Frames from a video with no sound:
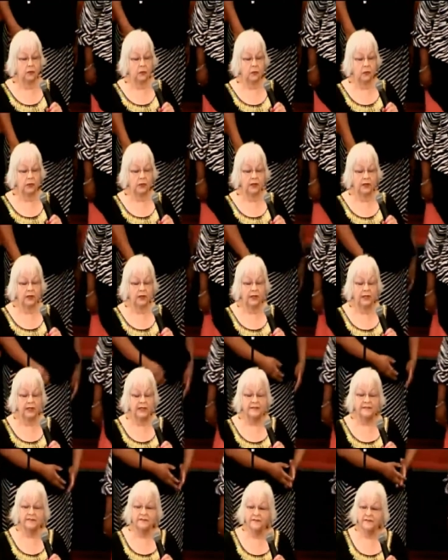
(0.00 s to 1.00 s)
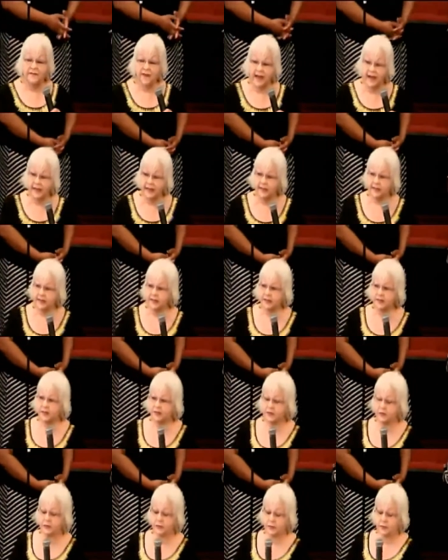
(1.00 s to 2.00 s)
we are inviting
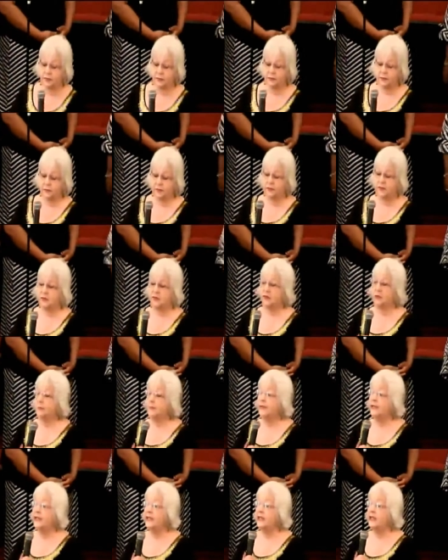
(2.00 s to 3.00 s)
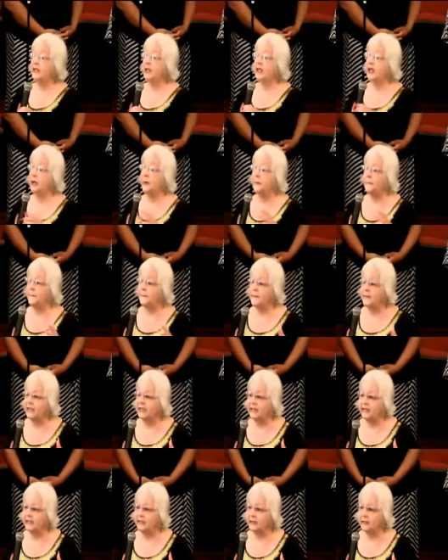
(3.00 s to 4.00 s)
you to be in a
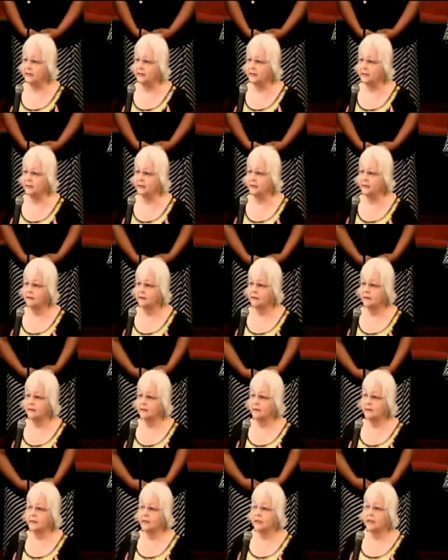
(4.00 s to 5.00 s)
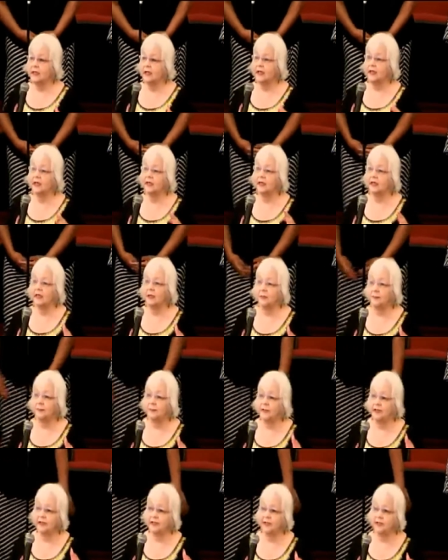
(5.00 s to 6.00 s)
committed, a
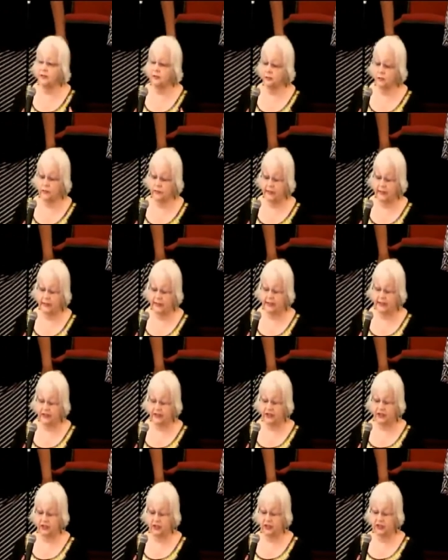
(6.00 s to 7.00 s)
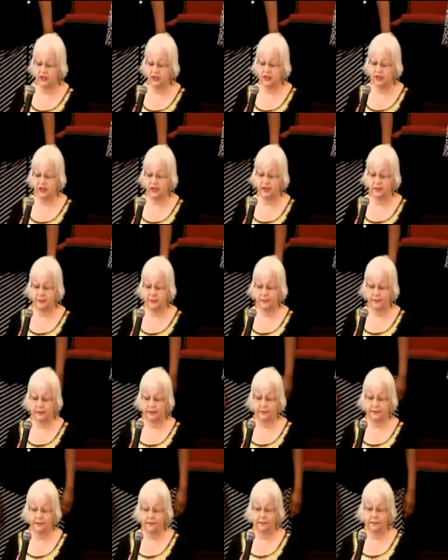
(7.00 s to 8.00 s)
committed relationship
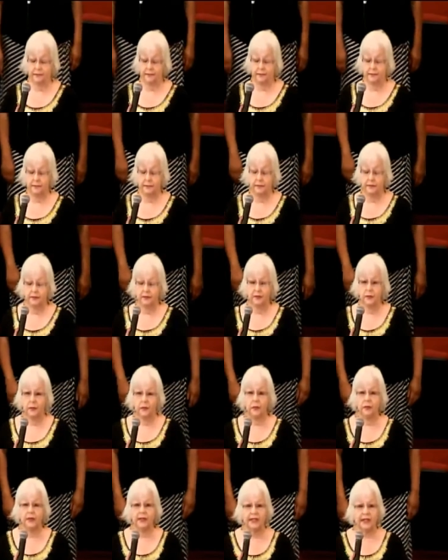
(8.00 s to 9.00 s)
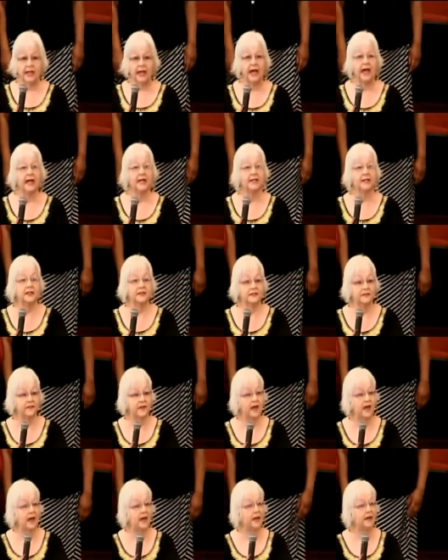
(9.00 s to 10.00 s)
with God the
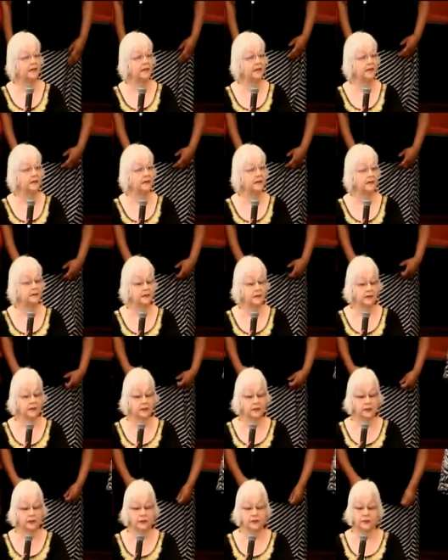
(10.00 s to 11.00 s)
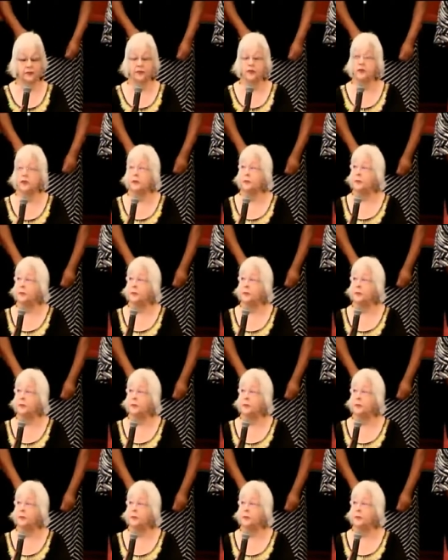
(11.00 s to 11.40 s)
Father through the